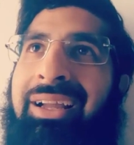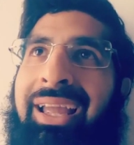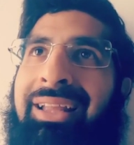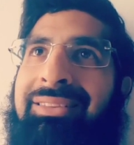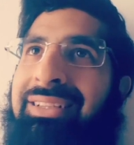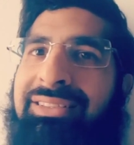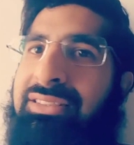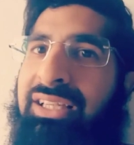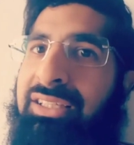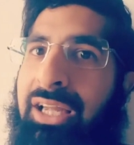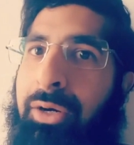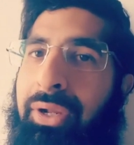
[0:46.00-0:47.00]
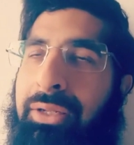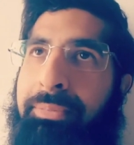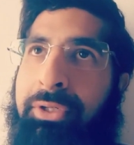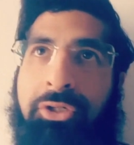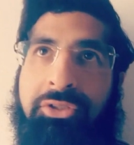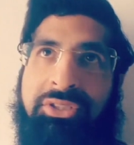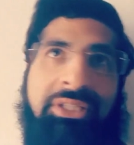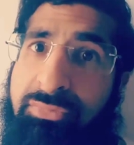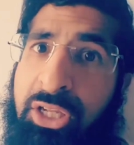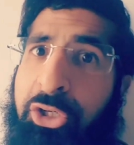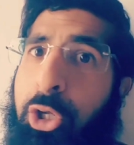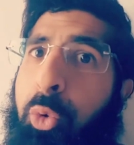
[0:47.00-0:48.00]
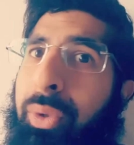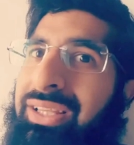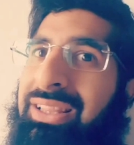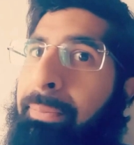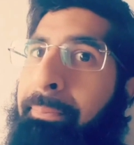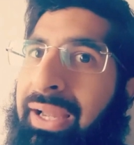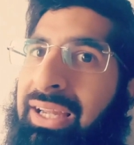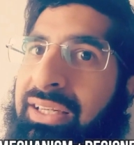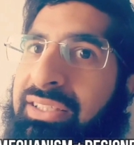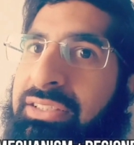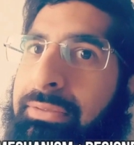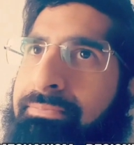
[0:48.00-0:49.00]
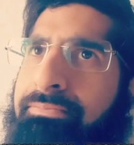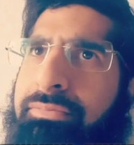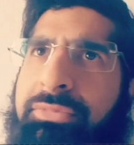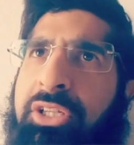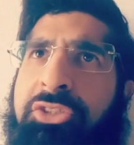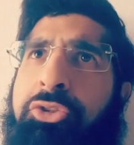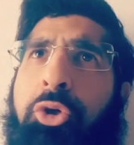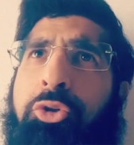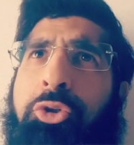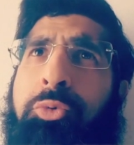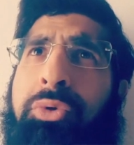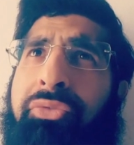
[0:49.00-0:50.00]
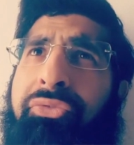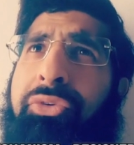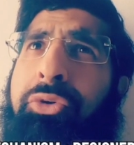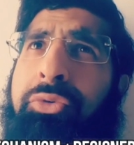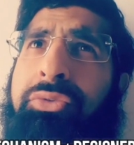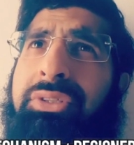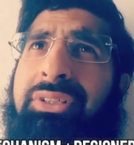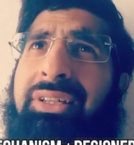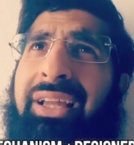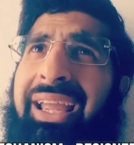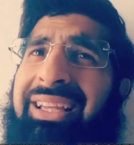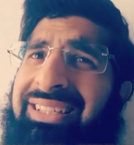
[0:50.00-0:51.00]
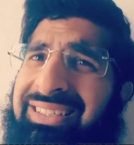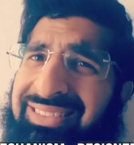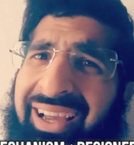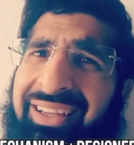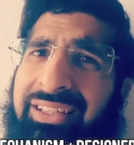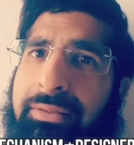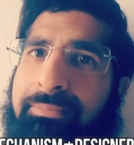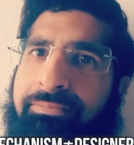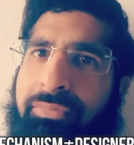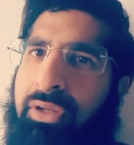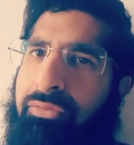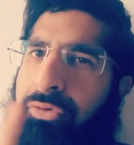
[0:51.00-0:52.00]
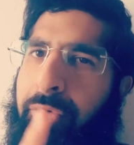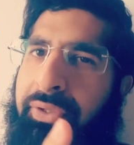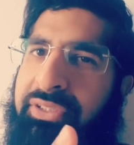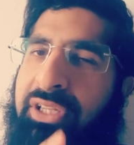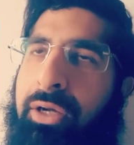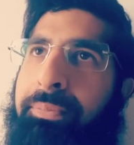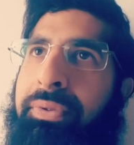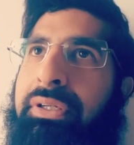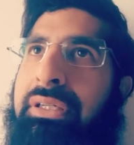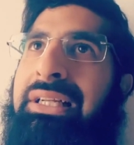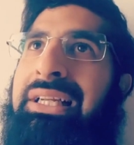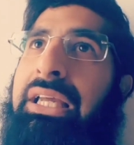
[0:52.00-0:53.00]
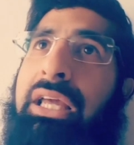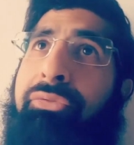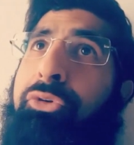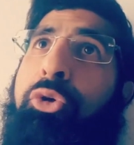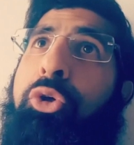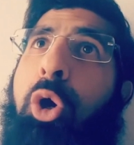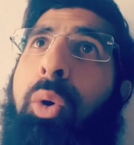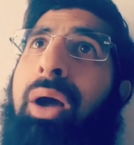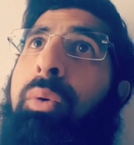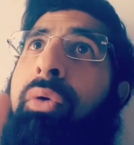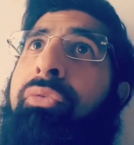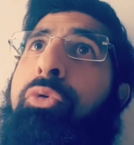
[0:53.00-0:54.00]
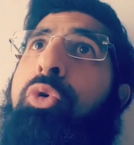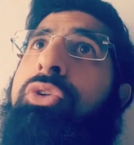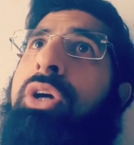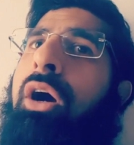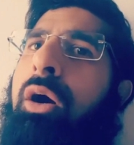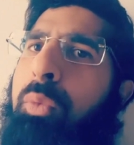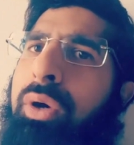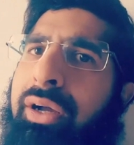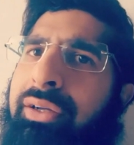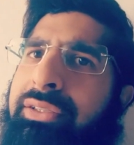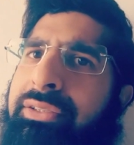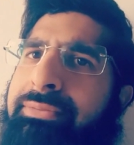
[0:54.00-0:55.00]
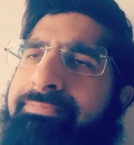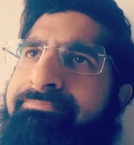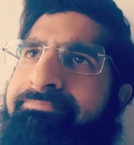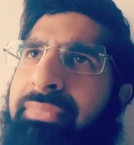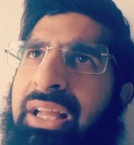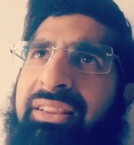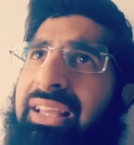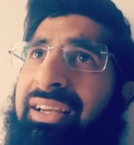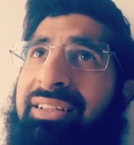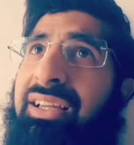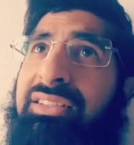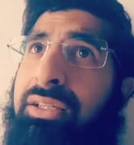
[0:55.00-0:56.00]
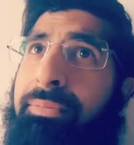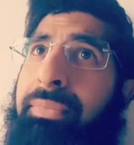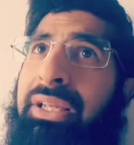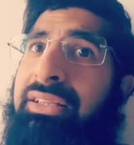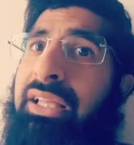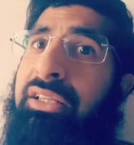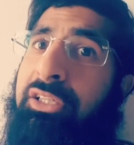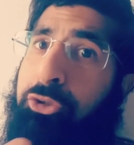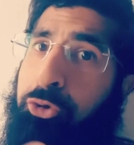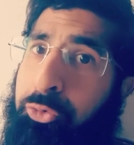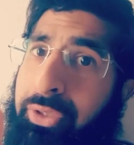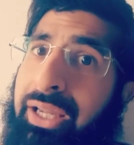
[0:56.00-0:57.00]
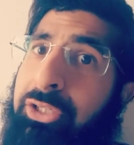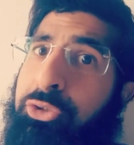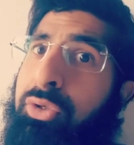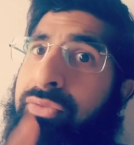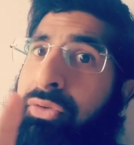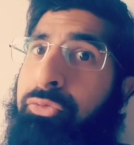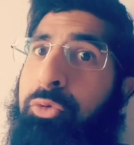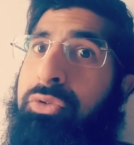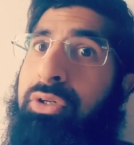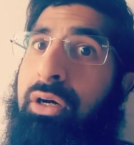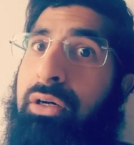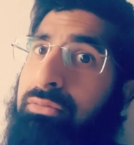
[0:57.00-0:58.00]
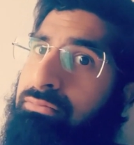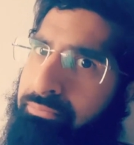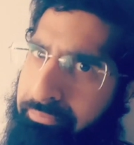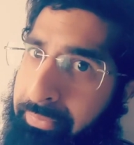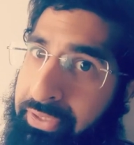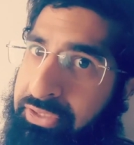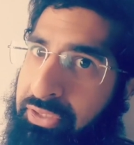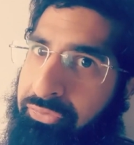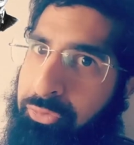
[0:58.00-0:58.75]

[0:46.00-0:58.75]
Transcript: Again, this is incorrect because knowing the mechanism does not refute a designer. For example, if you know how a Ford car works, that doesn't mean that the creator of the Ford car, Mr.